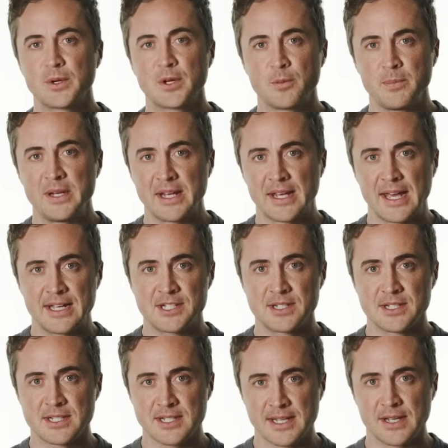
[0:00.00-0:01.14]

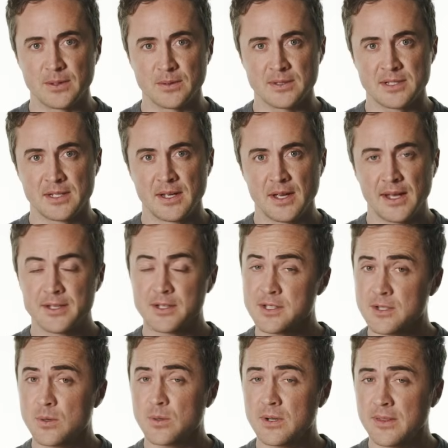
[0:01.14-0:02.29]
communication skills, and you're scored